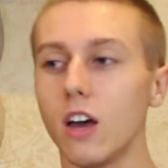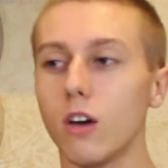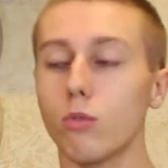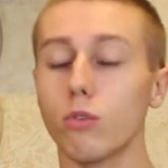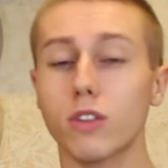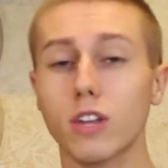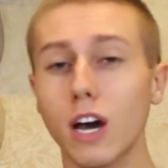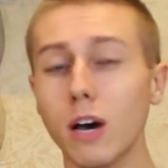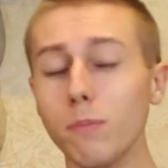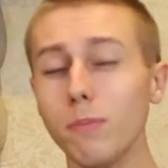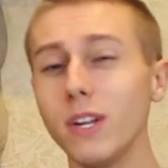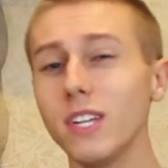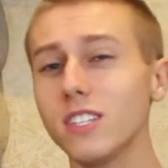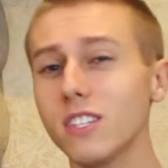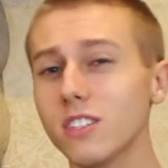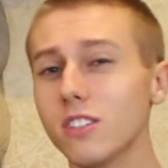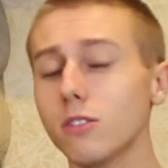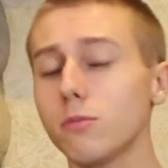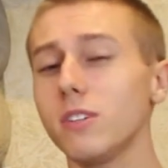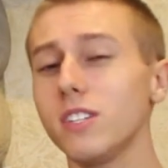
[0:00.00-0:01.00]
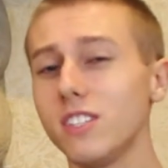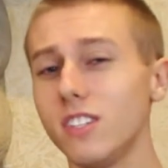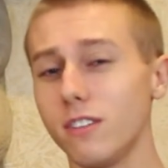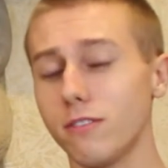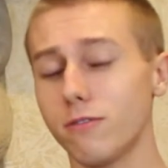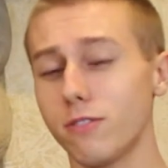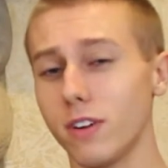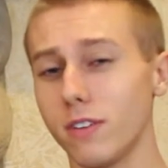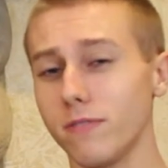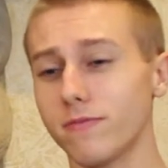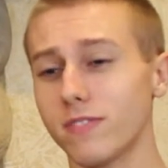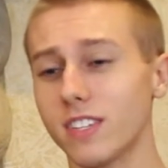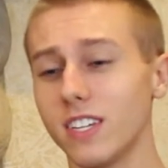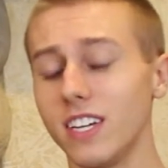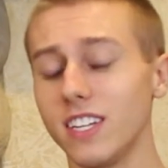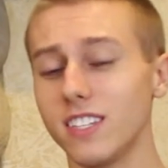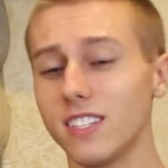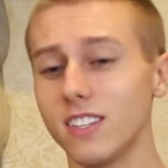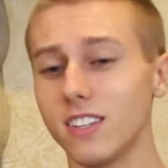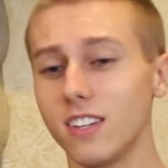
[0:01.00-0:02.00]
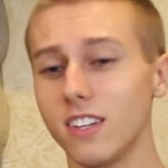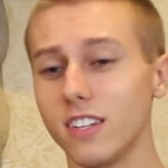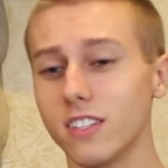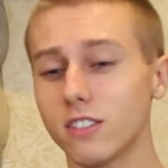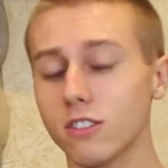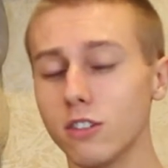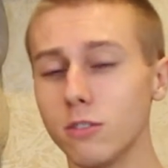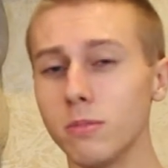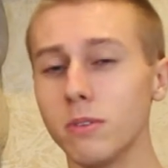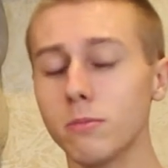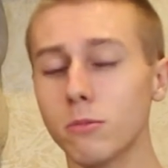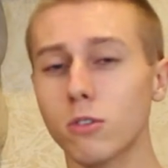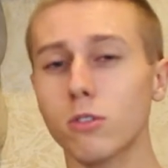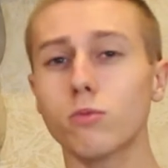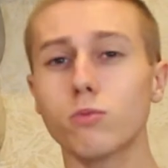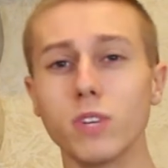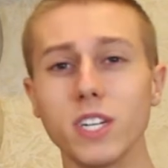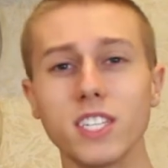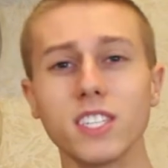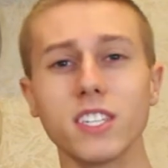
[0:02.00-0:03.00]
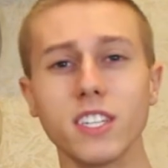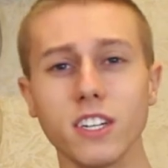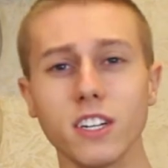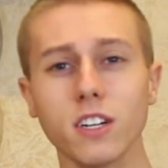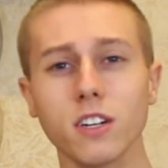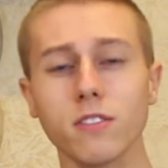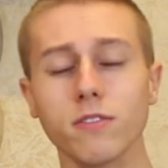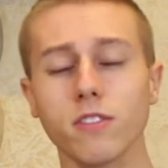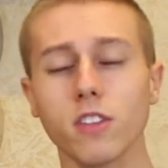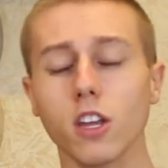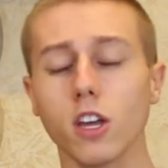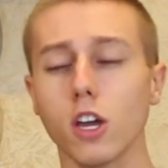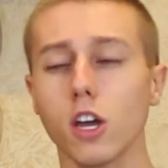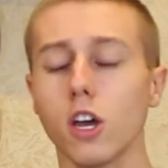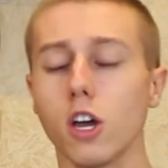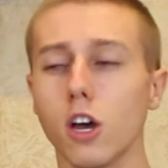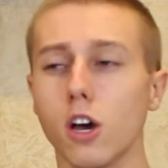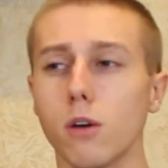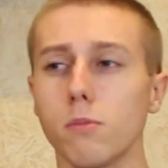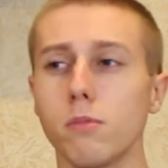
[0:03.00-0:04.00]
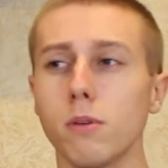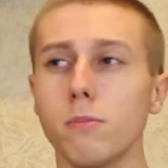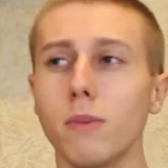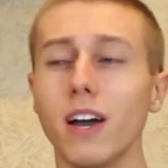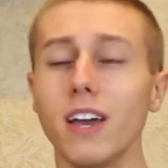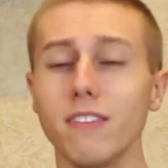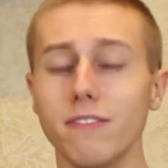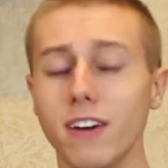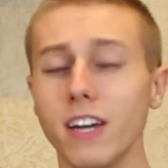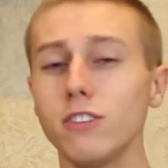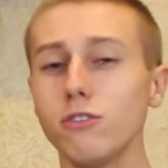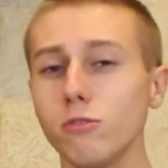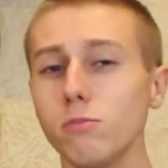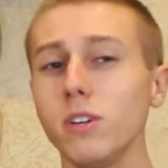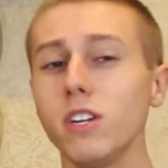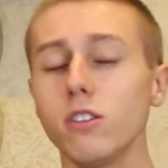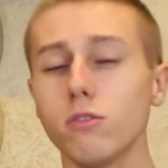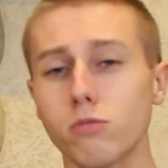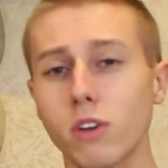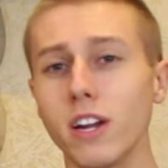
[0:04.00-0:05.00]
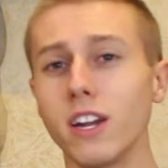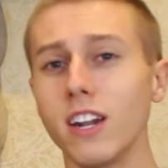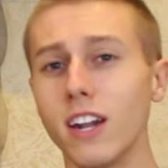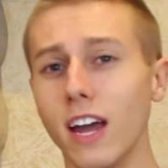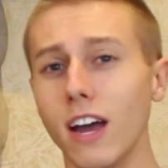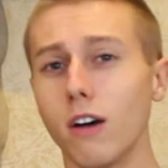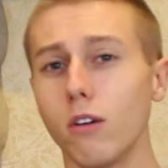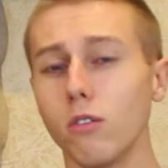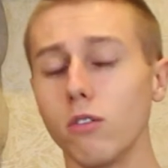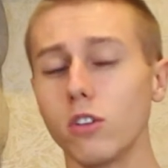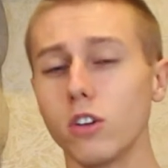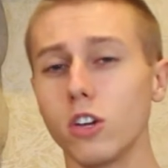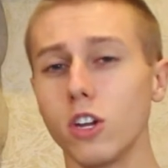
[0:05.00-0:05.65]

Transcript: With companies, it's a little bit different. It's a little bit more riskier, but my advice would be to ride it out.